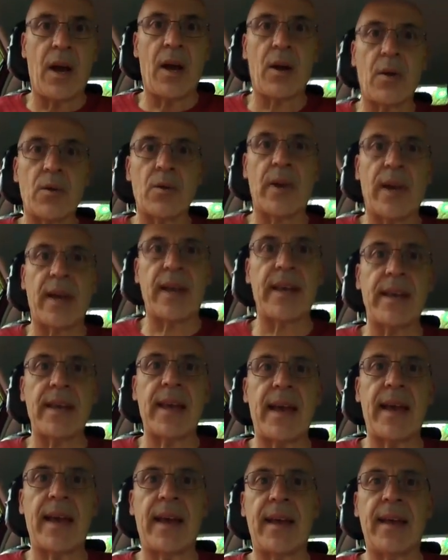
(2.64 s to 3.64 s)

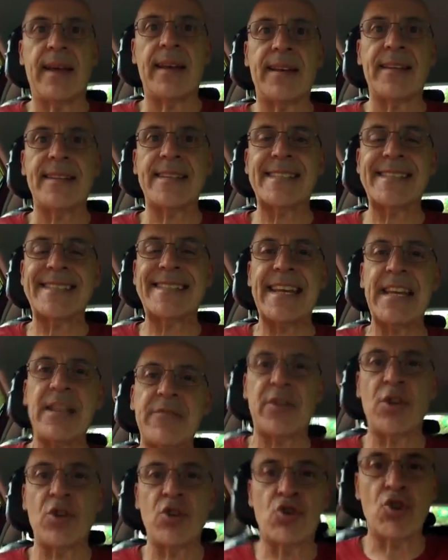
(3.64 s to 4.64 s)
Okay,
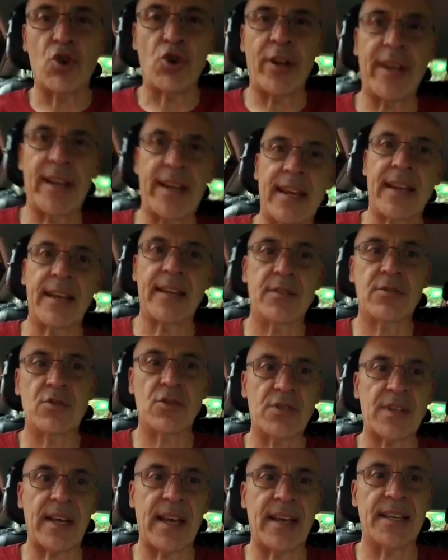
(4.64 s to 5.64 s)
Stephen Dunning
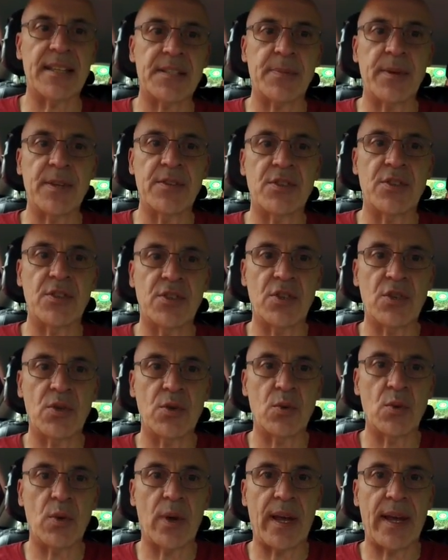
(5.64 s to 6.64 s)
just asked me to
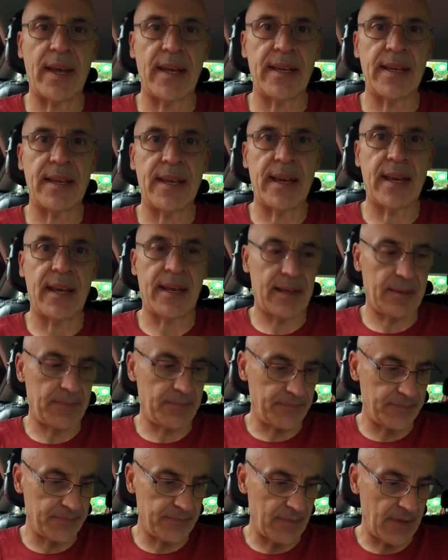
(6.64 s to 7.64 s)
do a
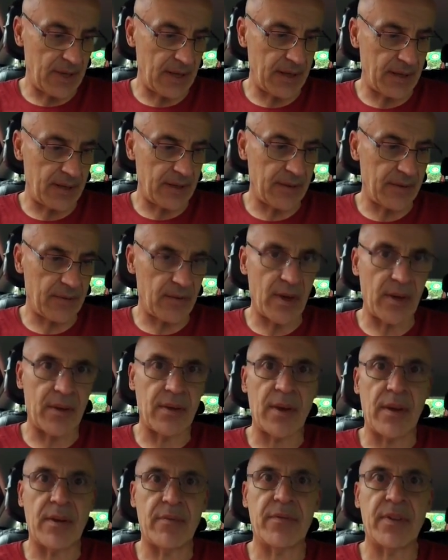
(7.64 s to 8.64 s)

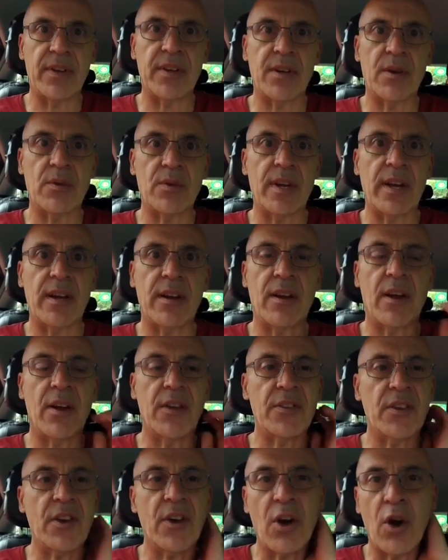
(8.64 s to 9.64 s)
video there
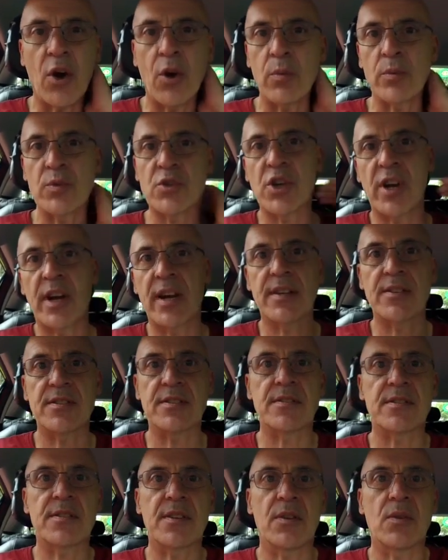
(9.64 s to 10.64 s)
on the home
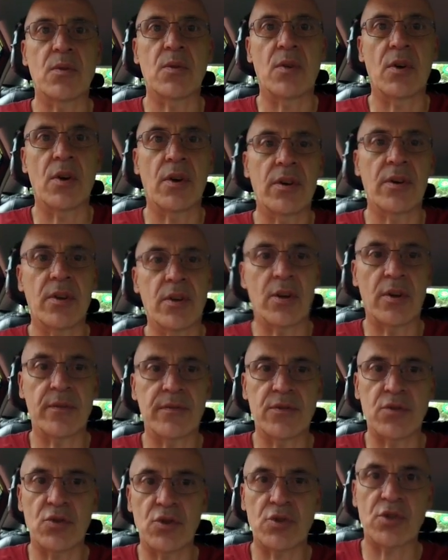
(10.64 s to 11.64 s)
charging. So
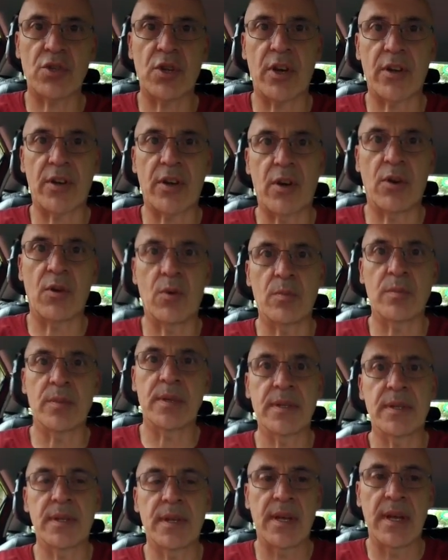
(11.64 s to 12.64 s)
I've just got home
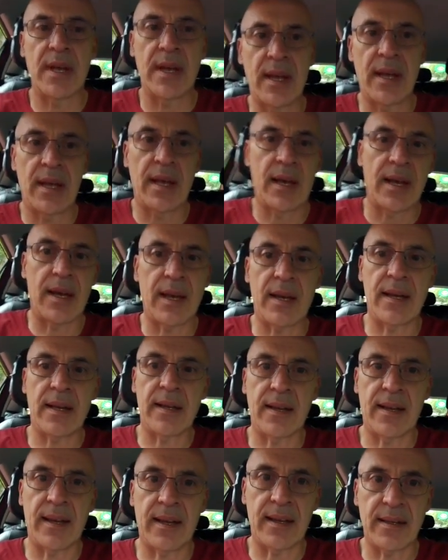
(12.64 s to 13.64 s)

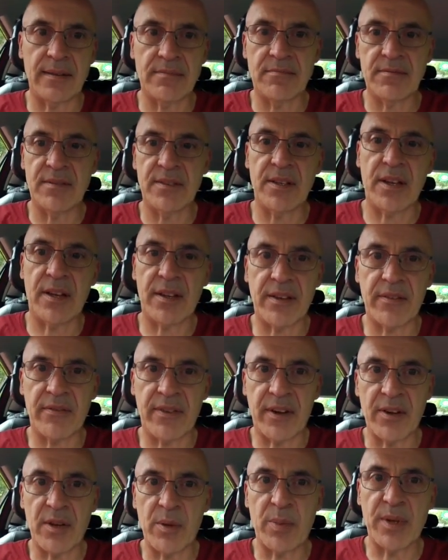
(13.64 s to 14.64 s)
and not a
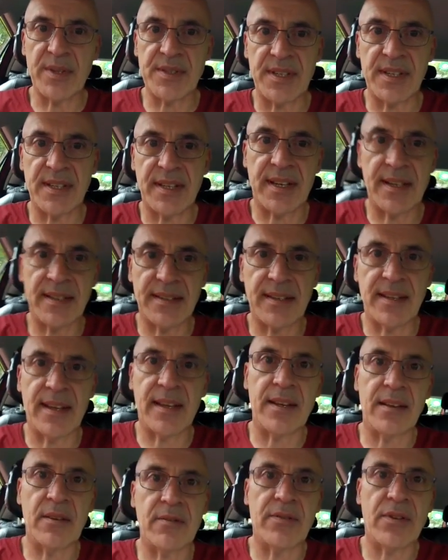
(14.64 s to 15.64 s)
very busy day
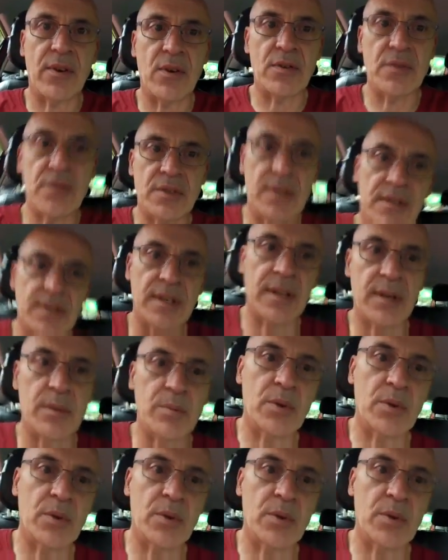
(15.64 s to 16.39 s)
today, unfortunately.